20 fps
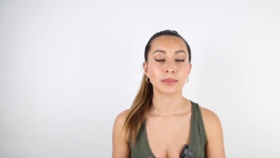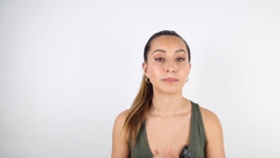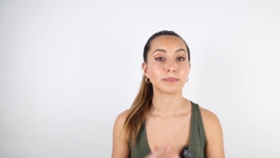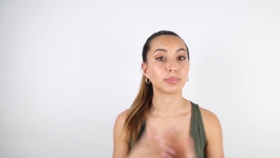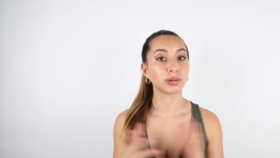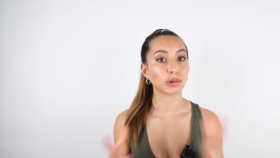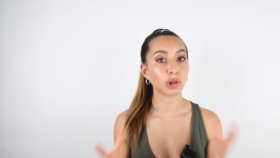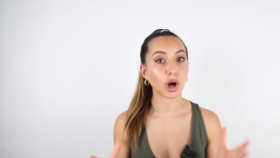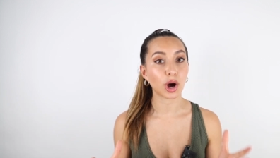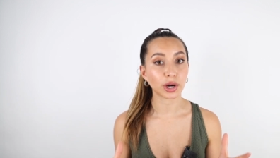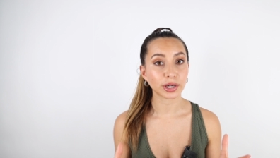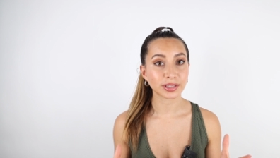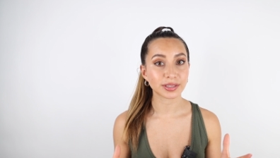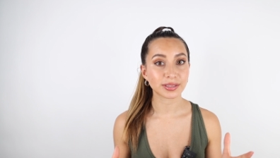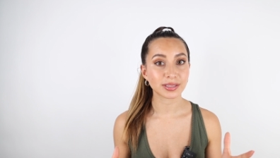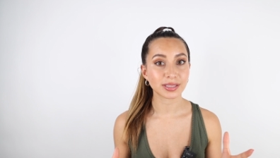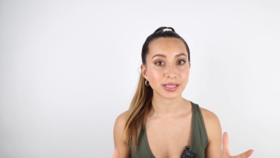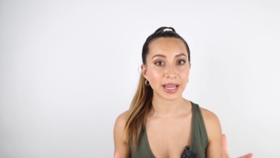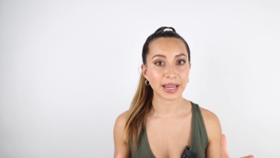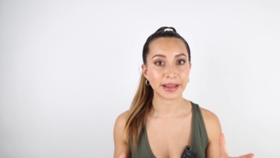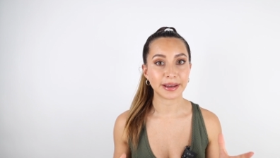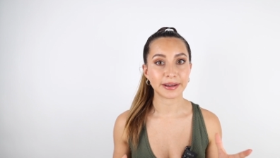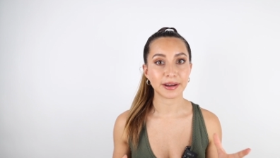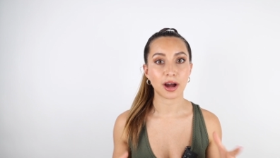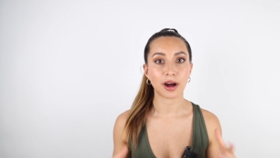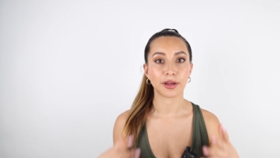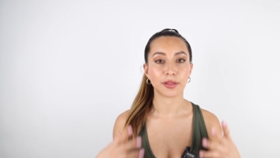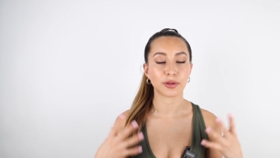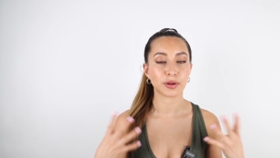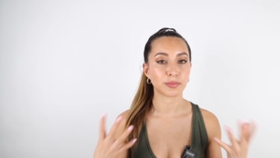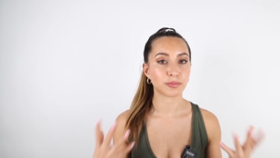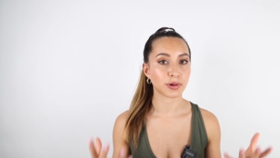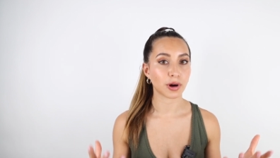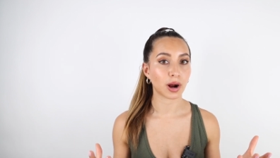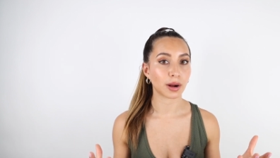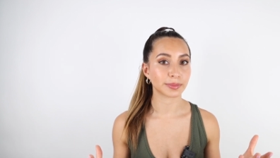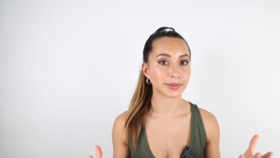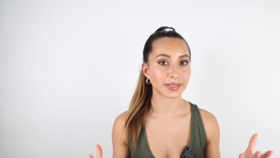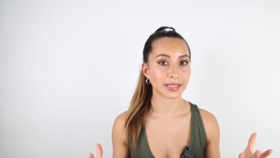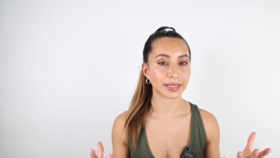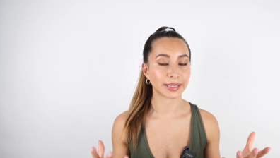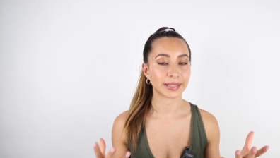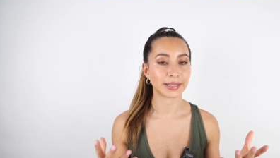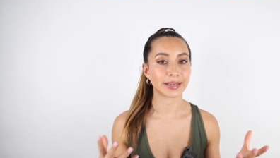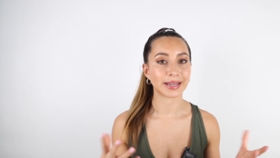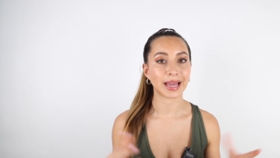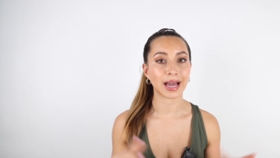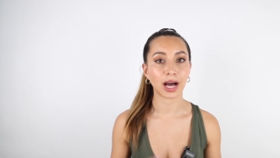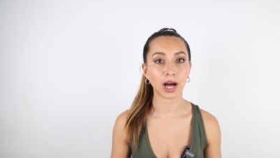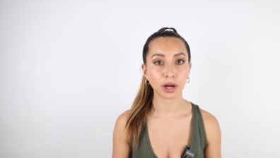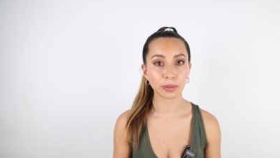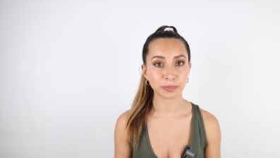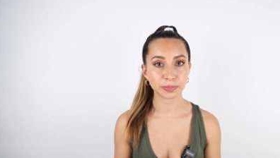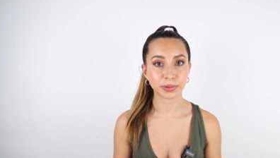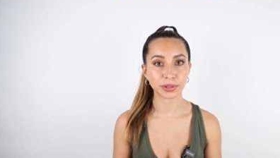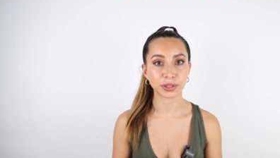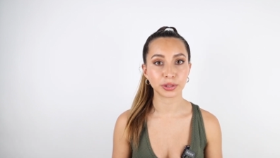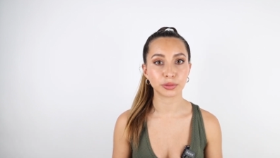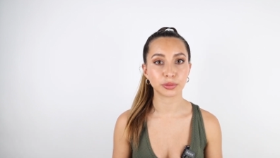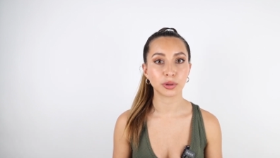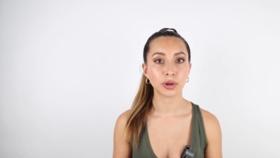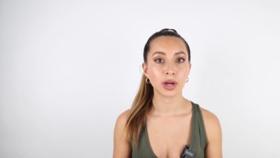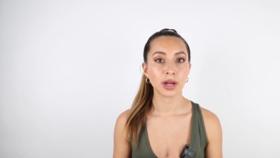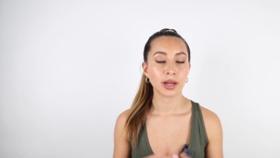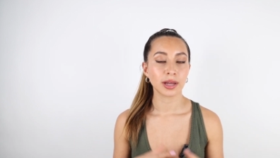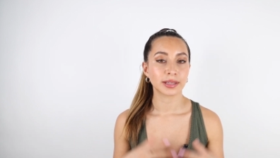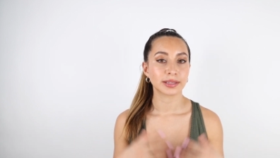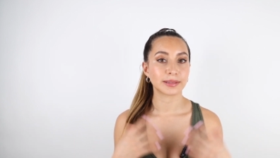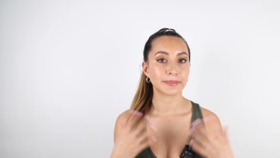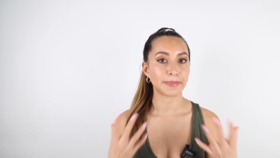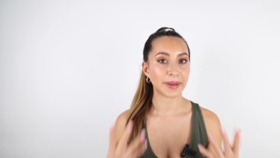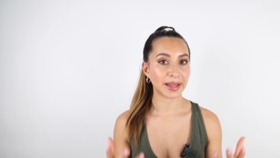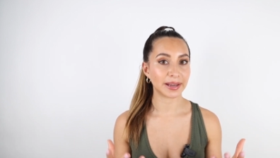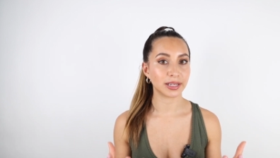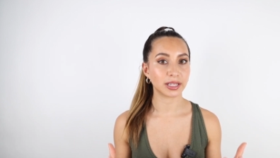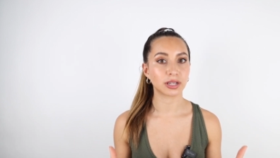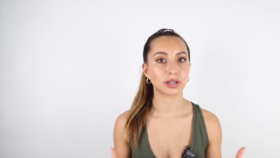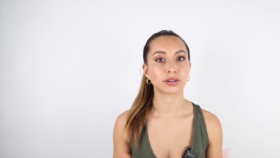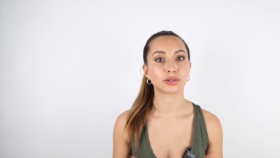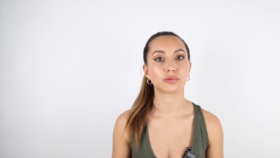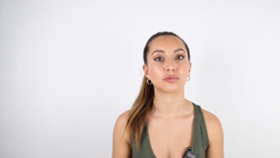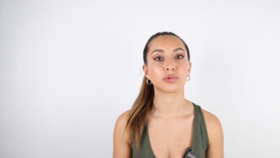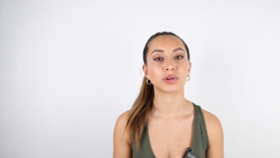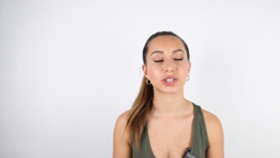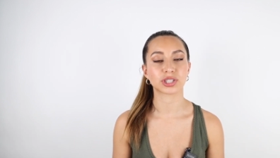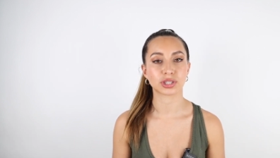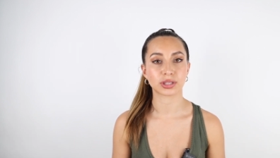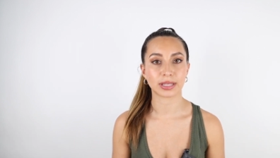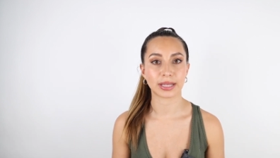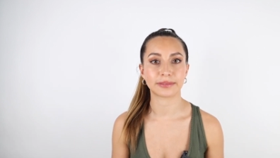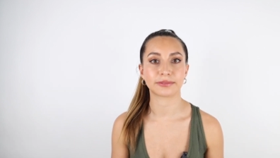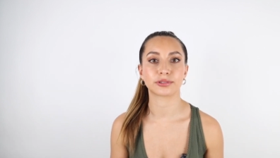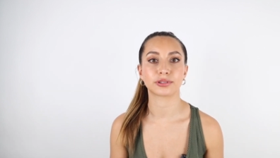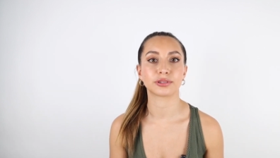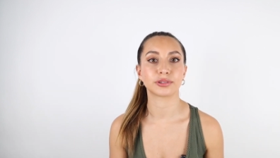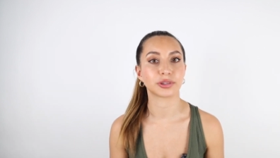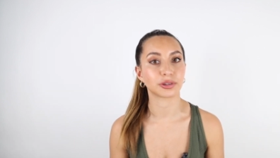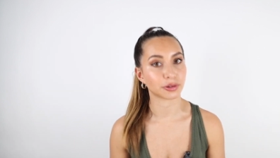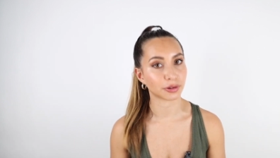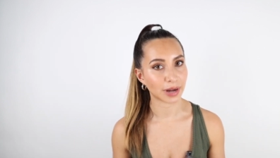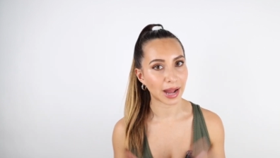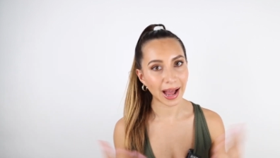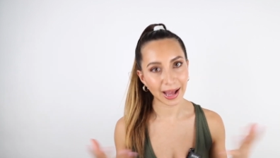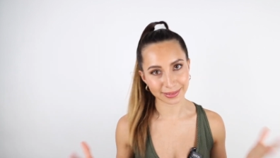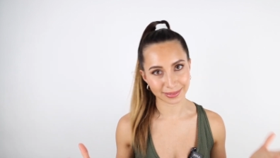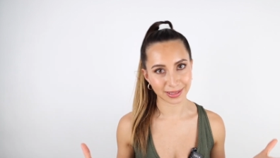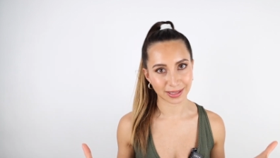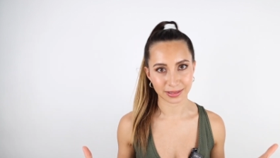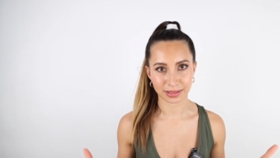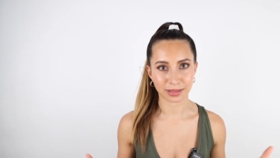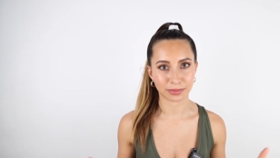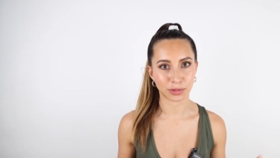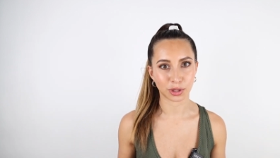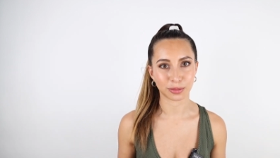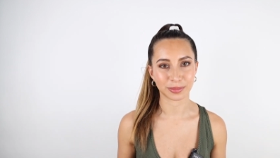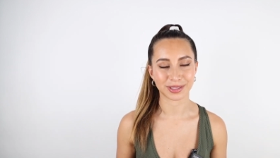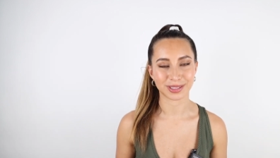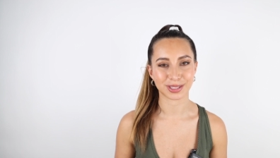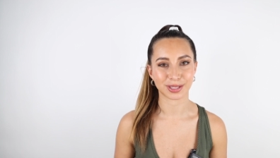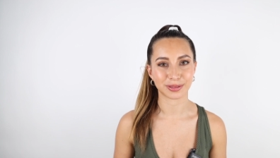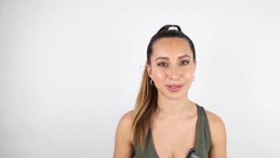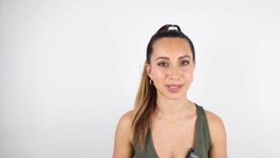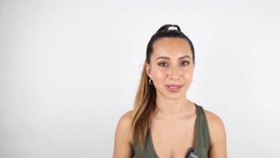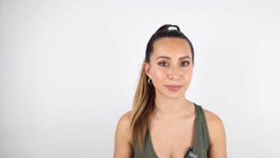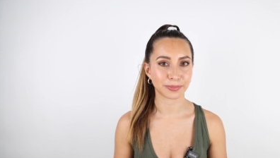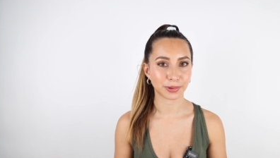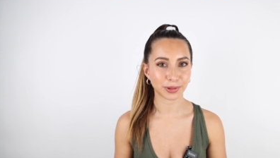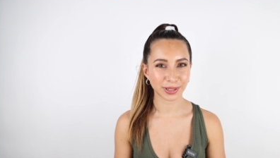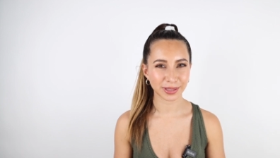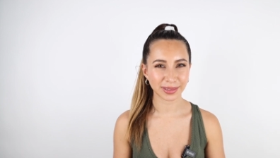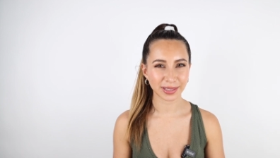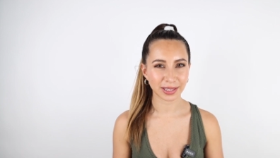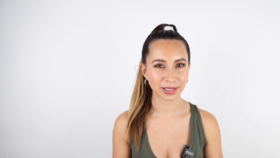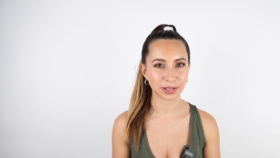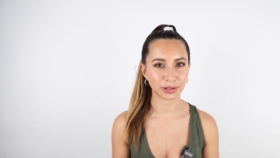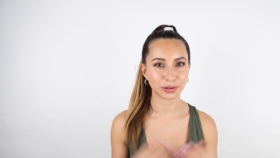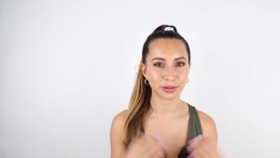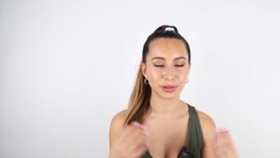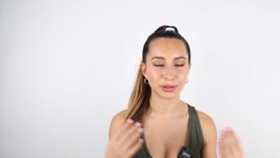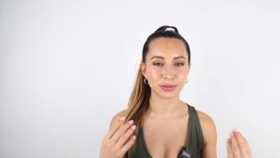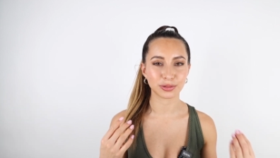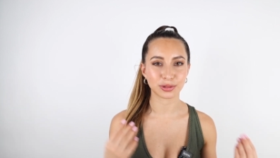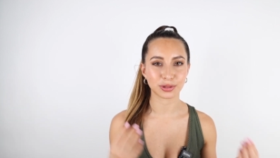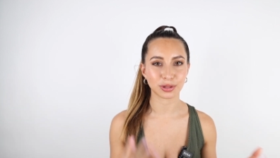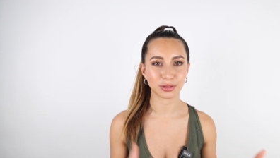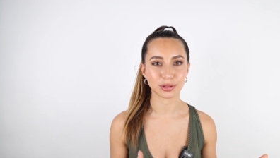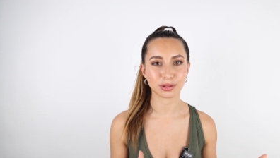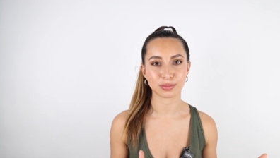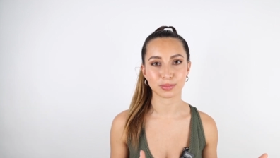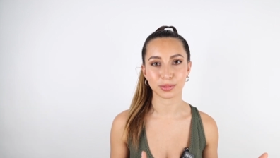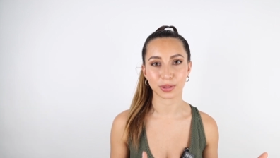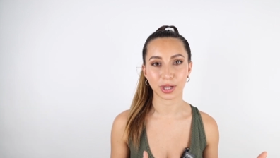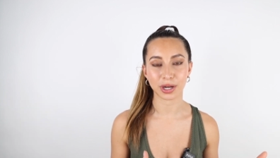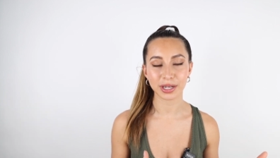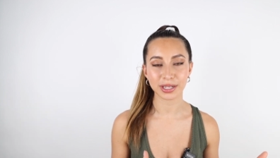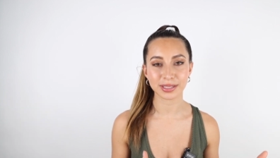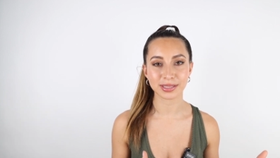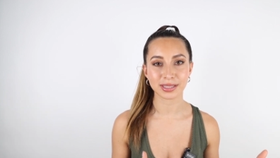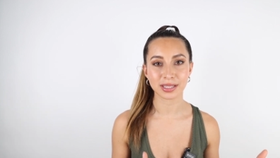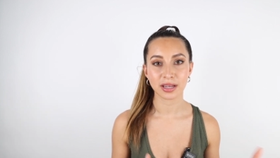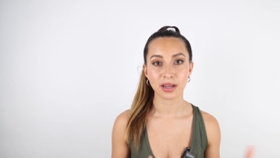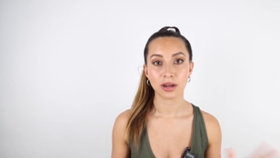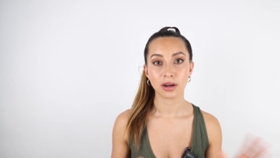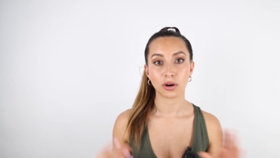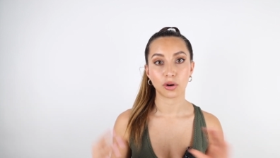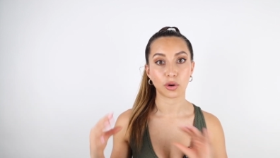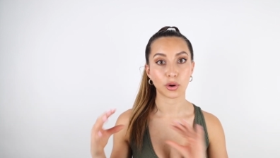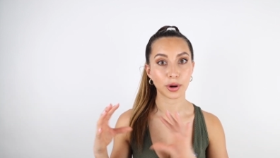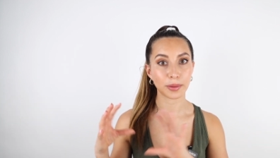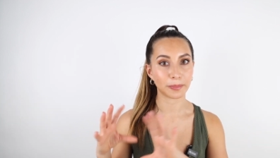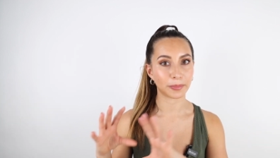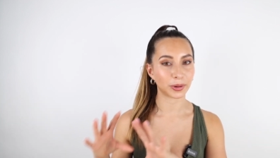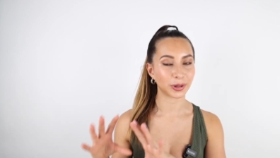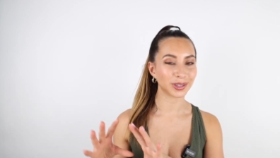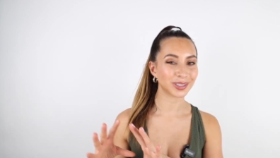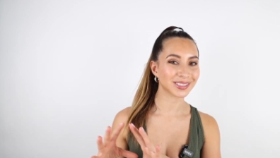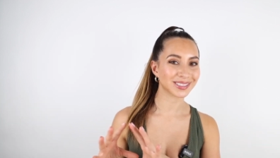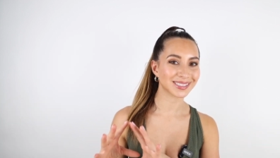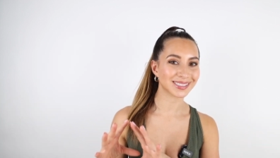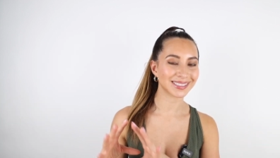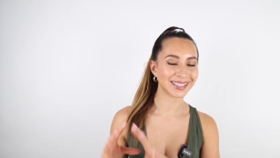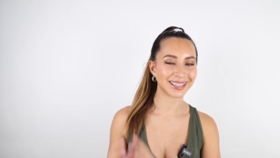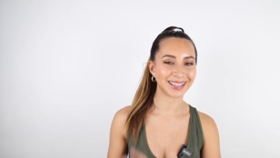blocks and other props that can help you depending on which level you're at at the moment. So it's important that you use those blocks or books.